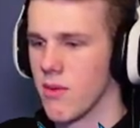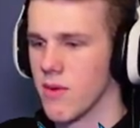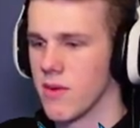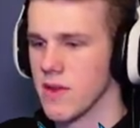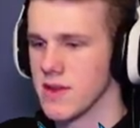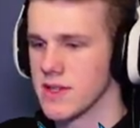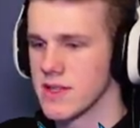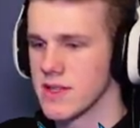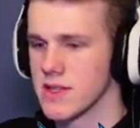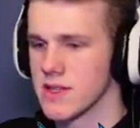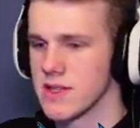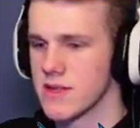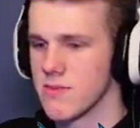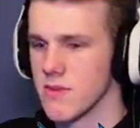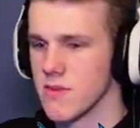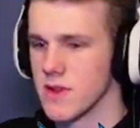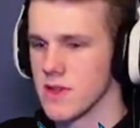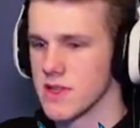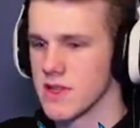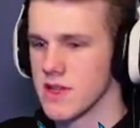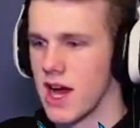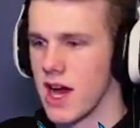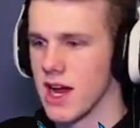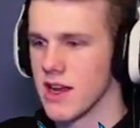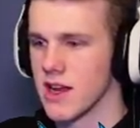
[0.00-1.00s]
When the
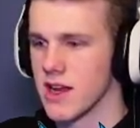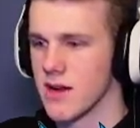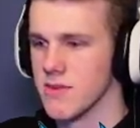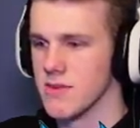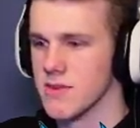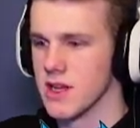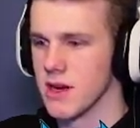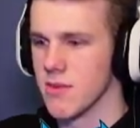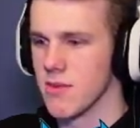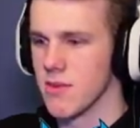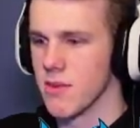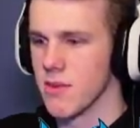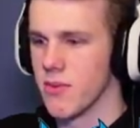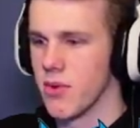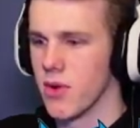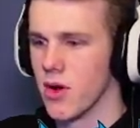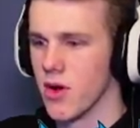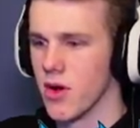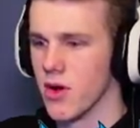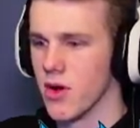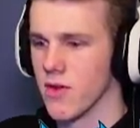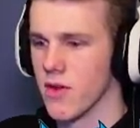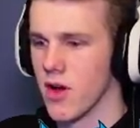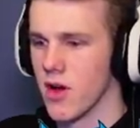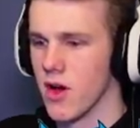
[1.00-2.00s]
tide comes in, I'm going to put it
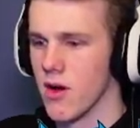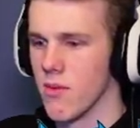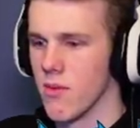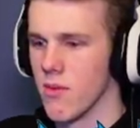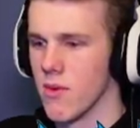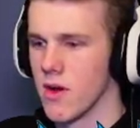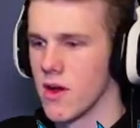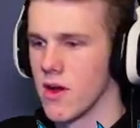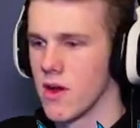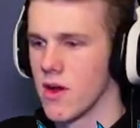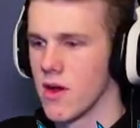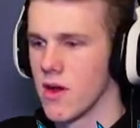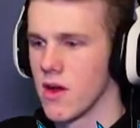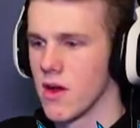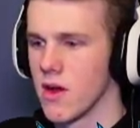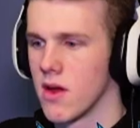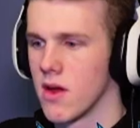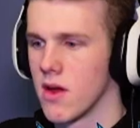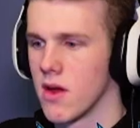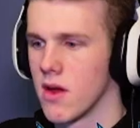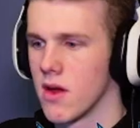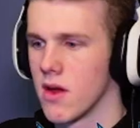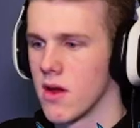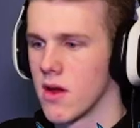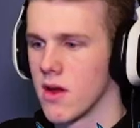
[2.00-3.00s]
on top.
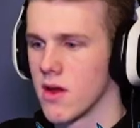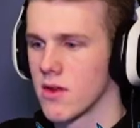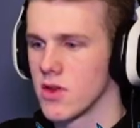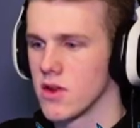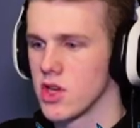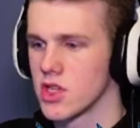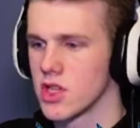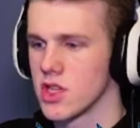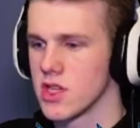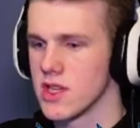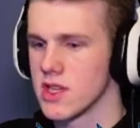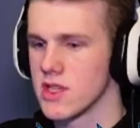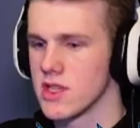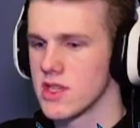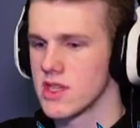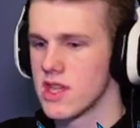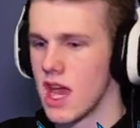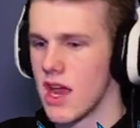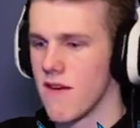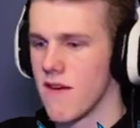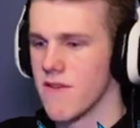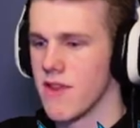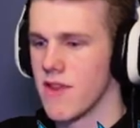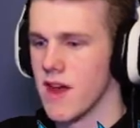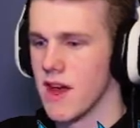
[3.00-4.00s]
Just because it's
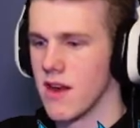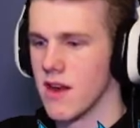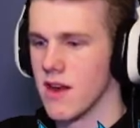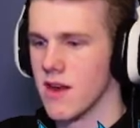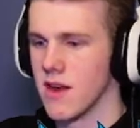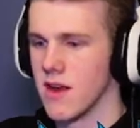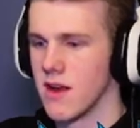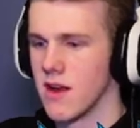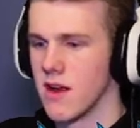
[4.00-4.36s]
safe then.